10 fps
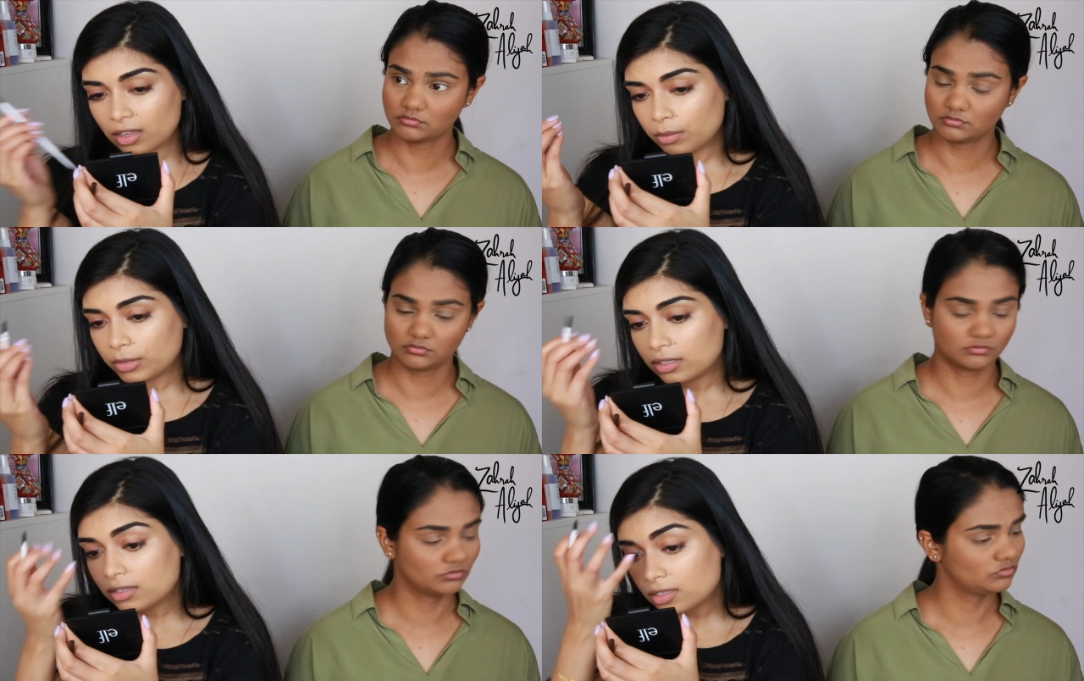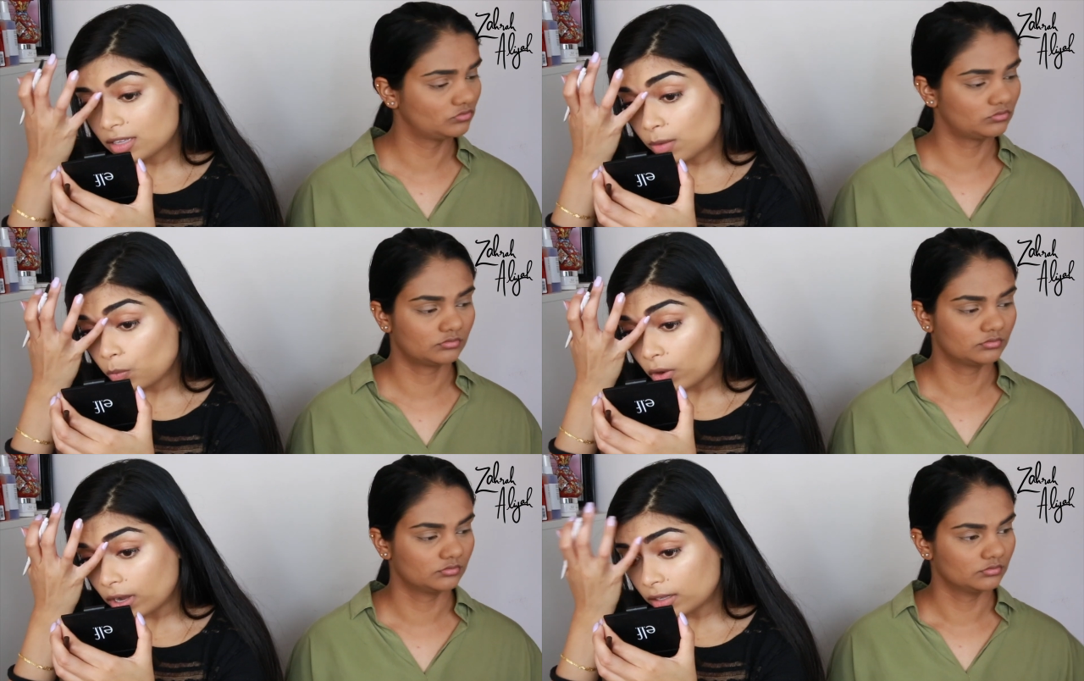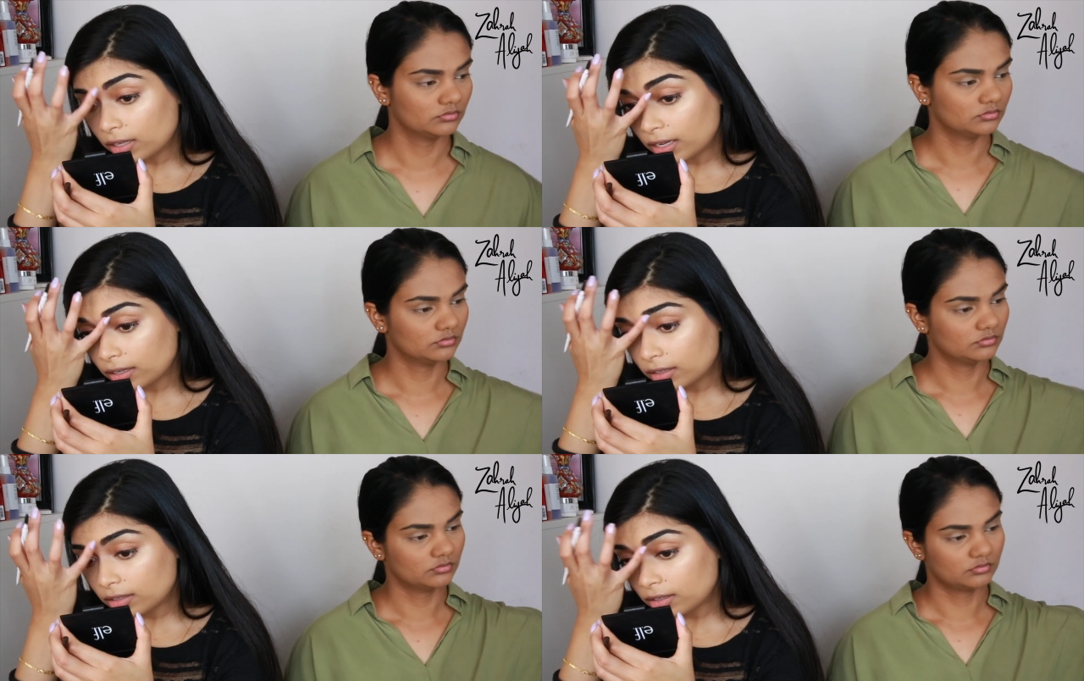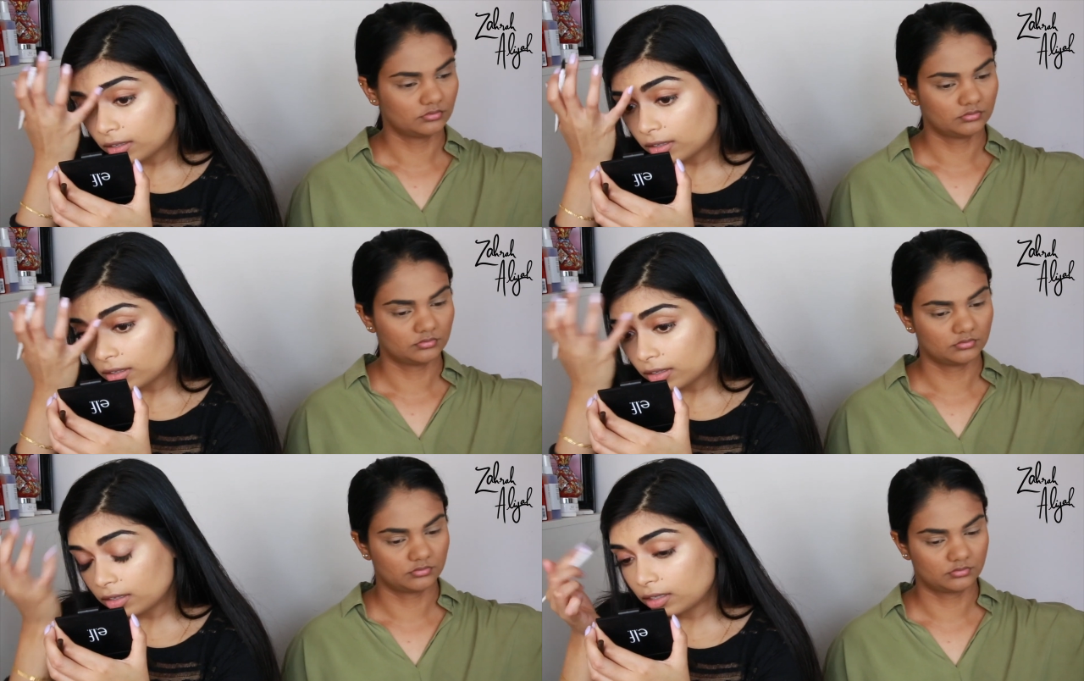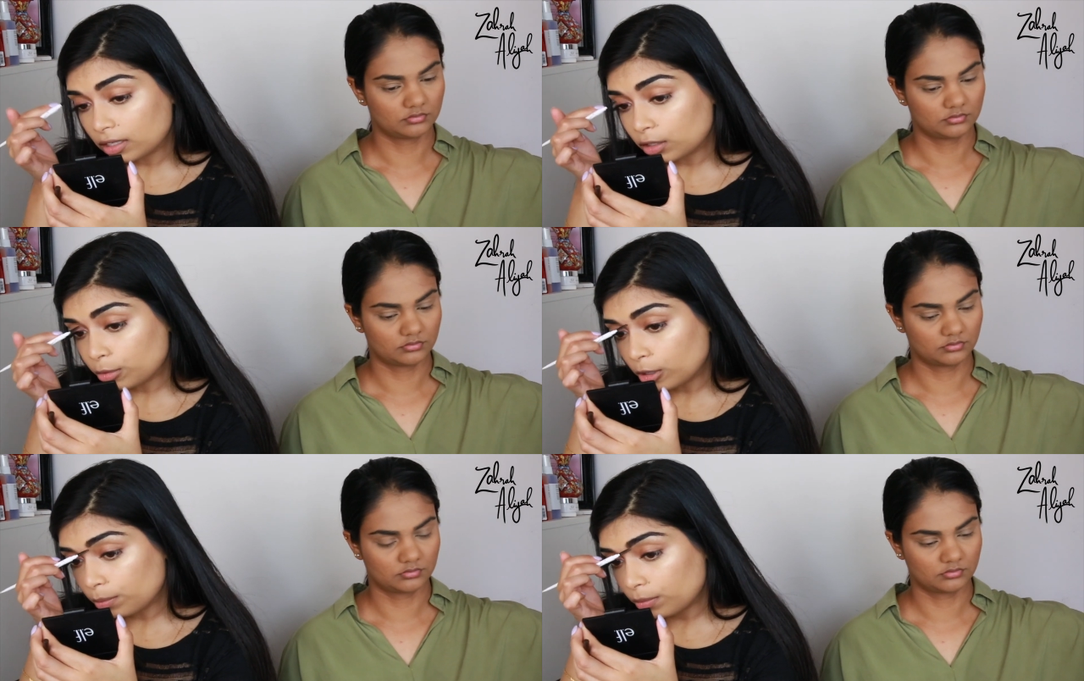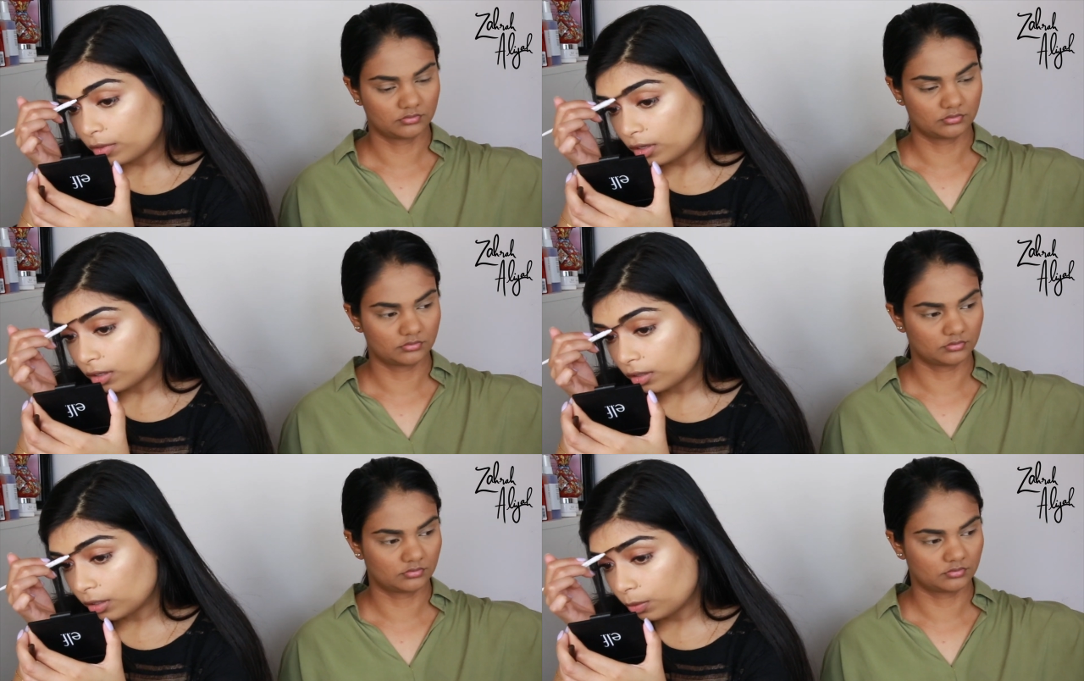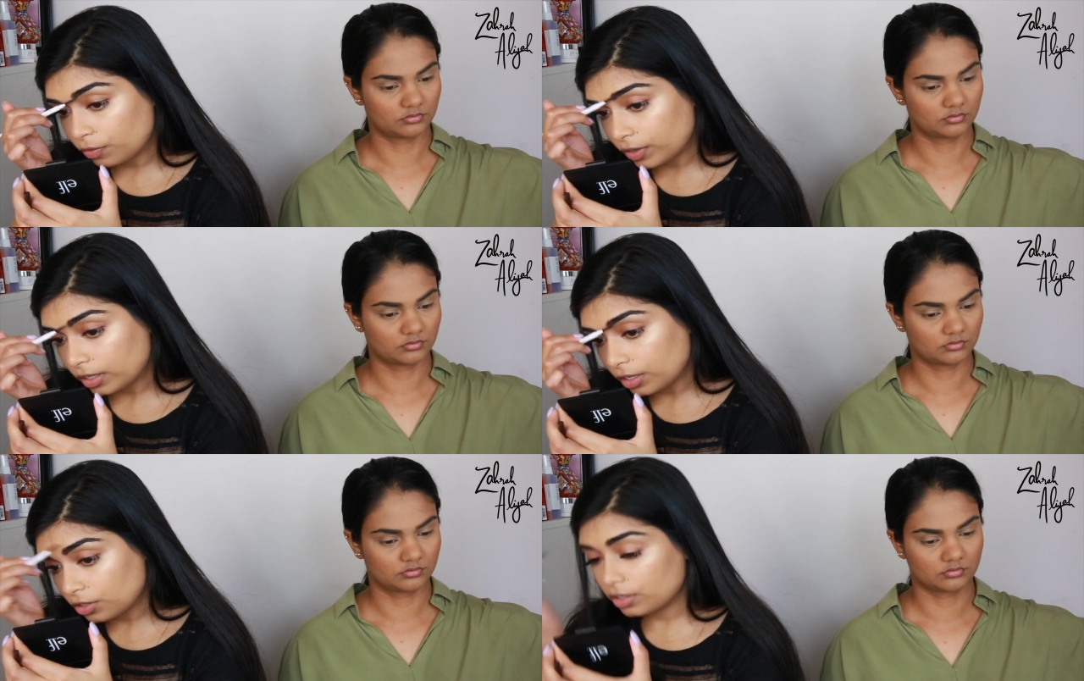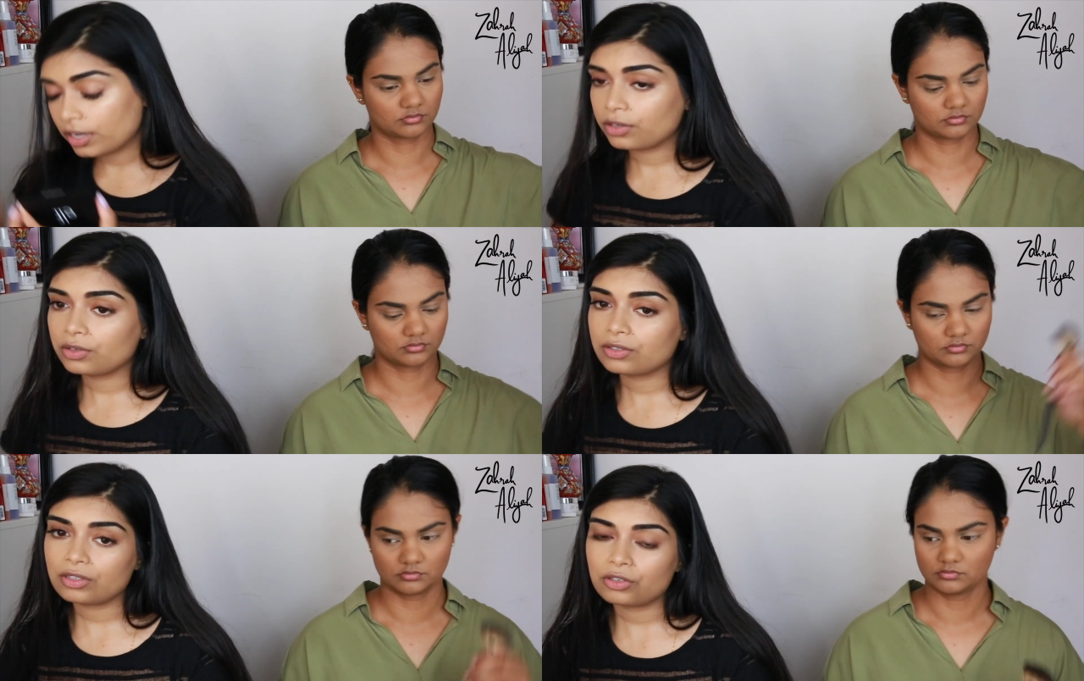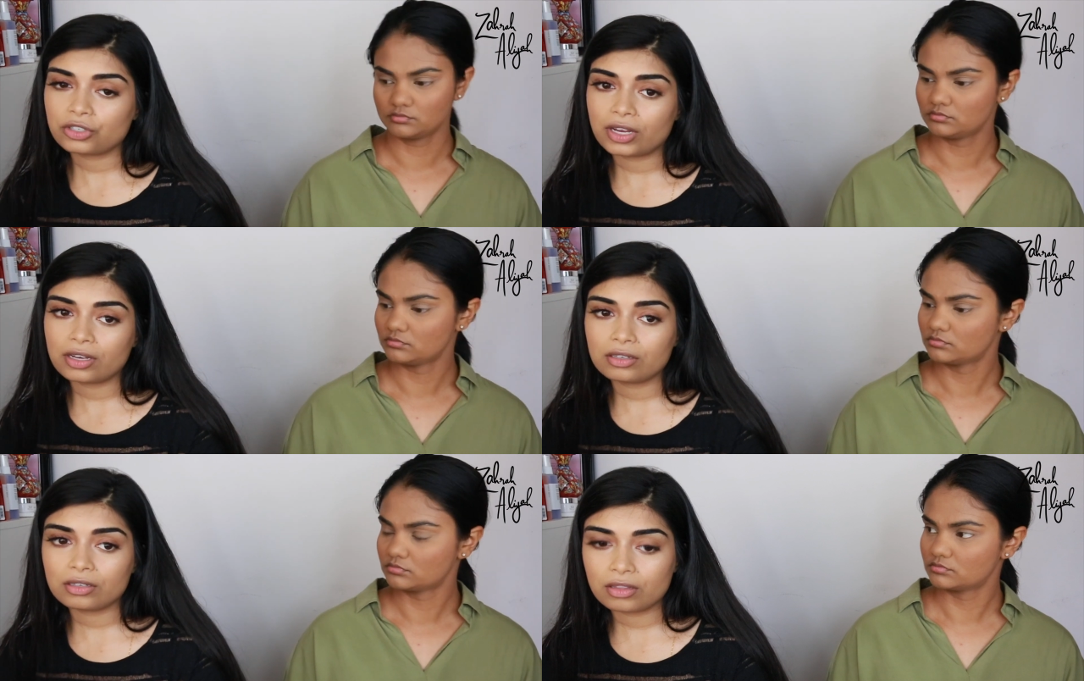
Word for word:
Speaker 1: I mean somewhat like Colourpop the liquid foundation I used the shade